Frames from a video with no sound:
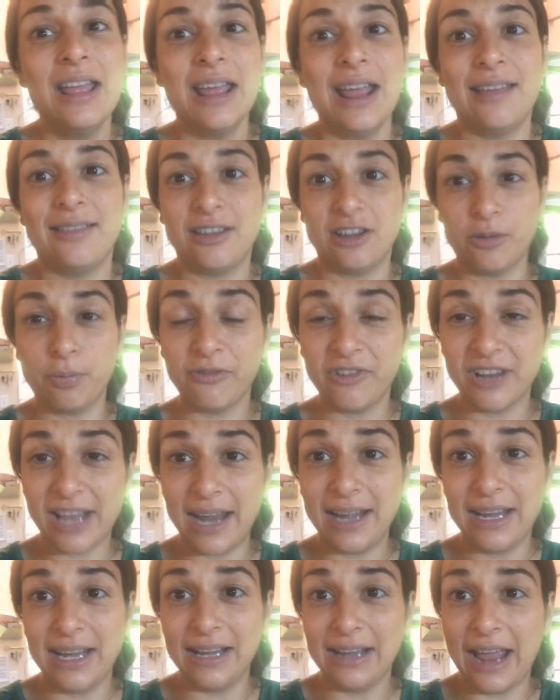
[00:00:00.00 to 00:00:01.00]
and that you're
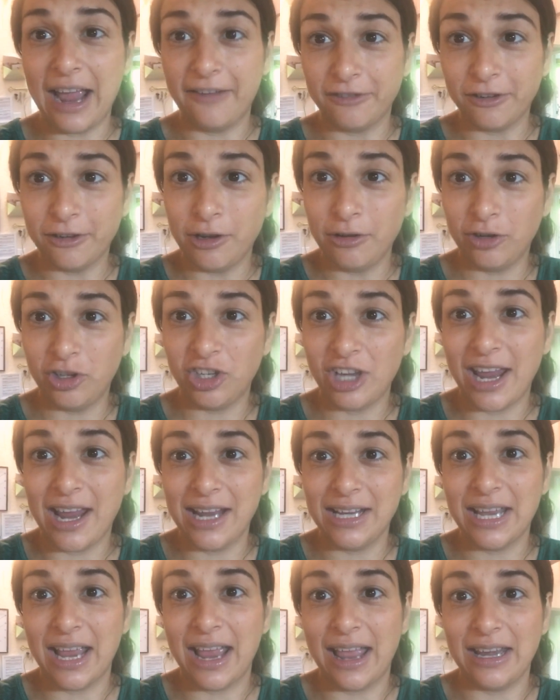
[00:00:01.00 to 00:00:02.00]
providing afternoon
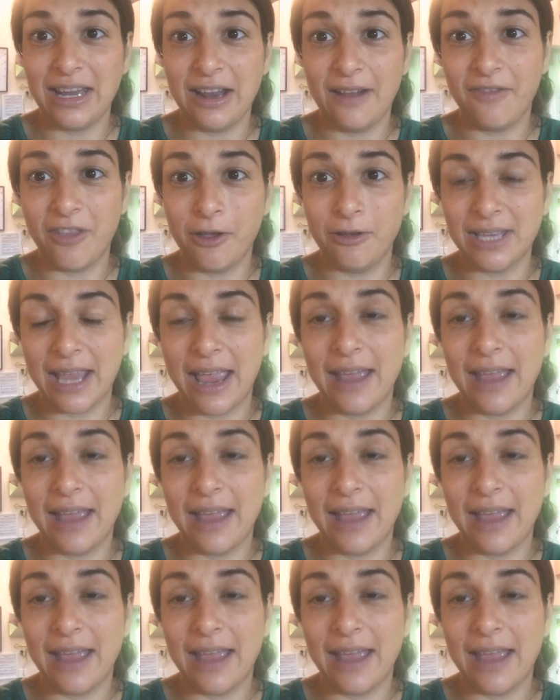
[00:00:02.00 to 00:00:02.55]
shade to any of those